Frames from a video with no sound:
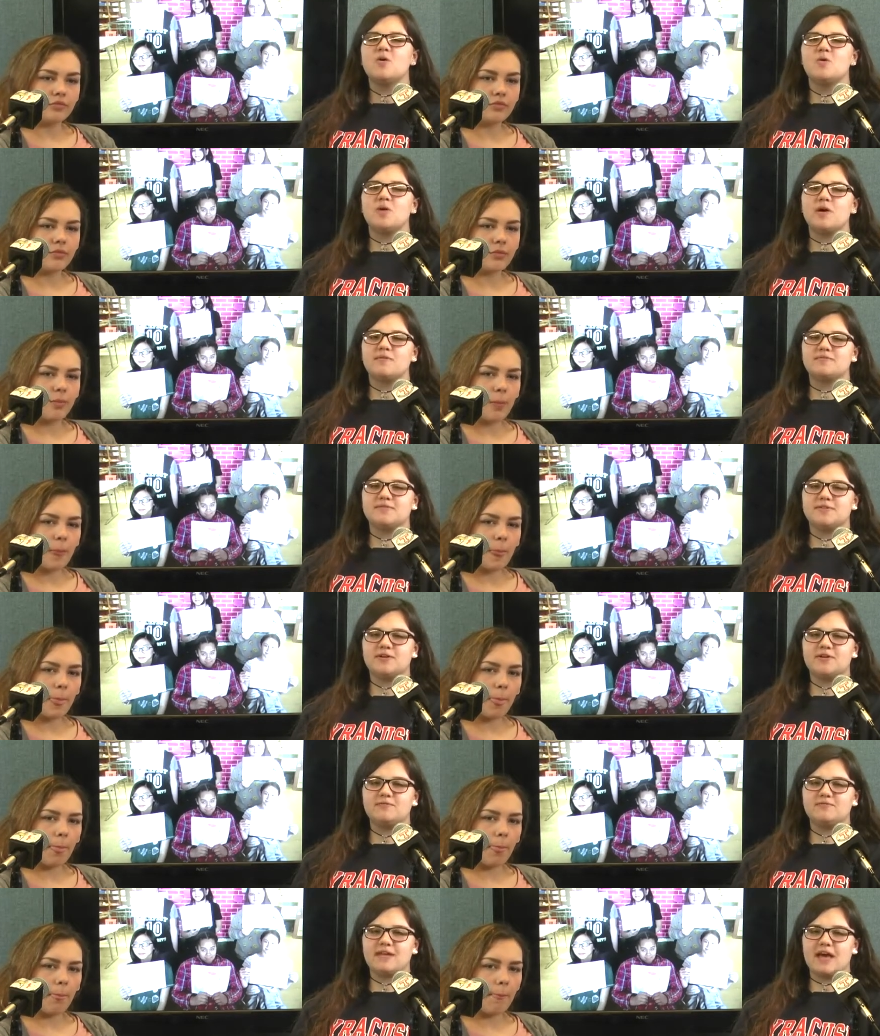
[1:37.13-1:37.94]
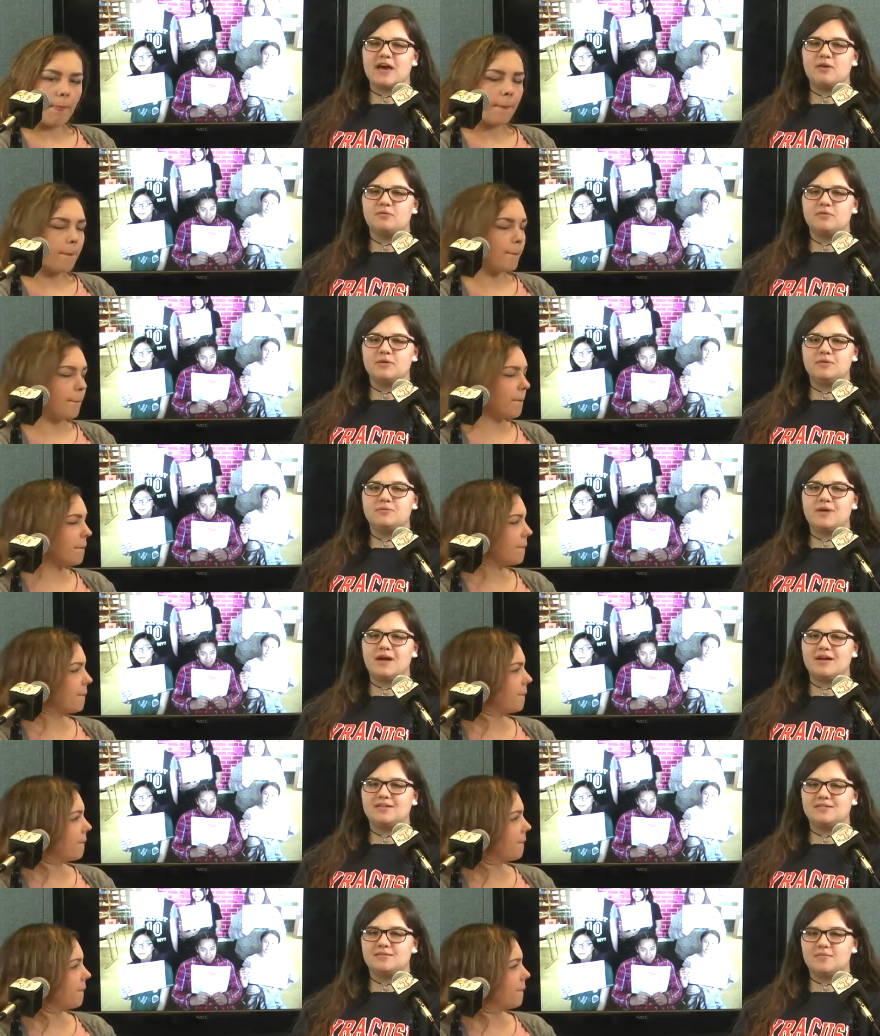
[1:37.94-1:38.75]
Speaker 1: who have served at Re
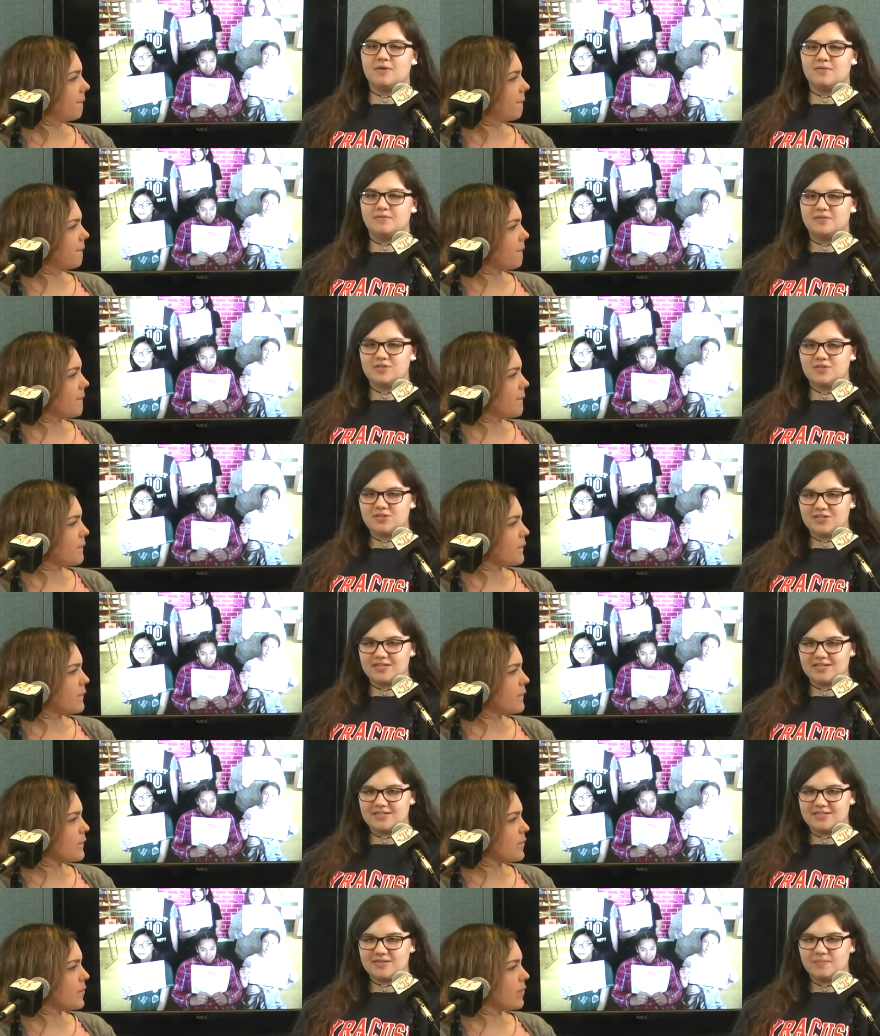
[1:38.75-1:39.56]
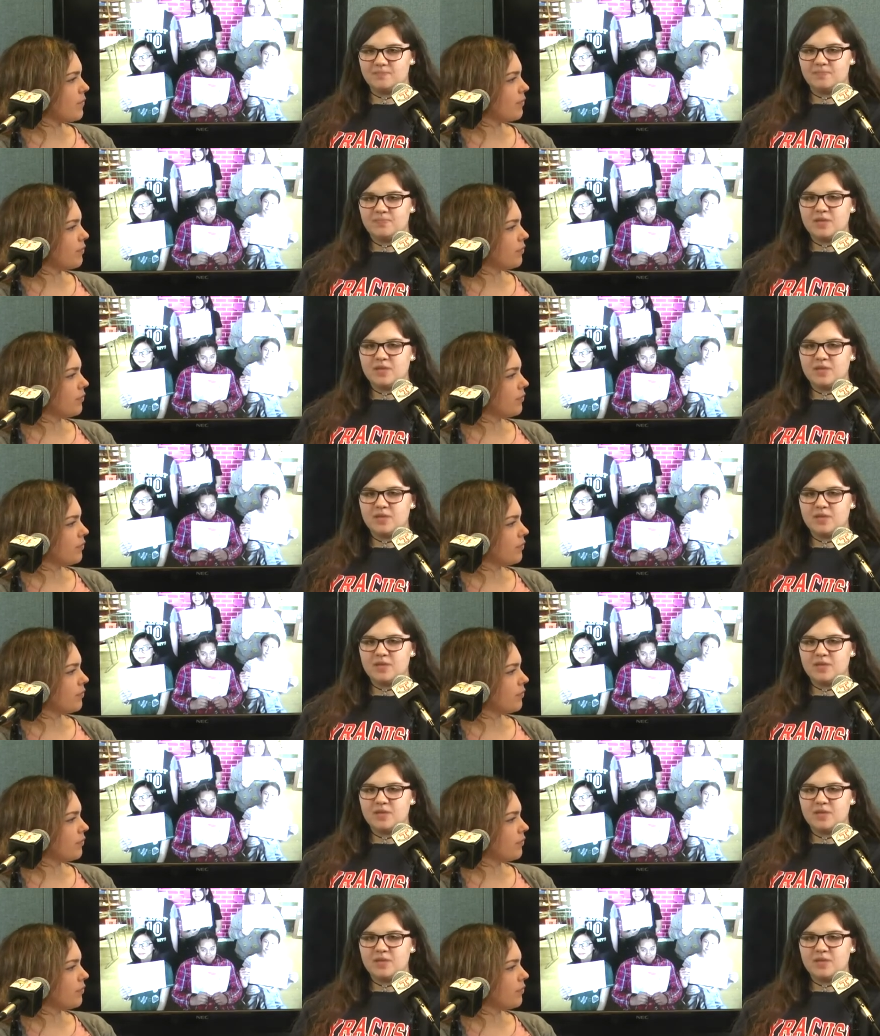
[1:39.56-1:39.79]
Rise Above the Streets.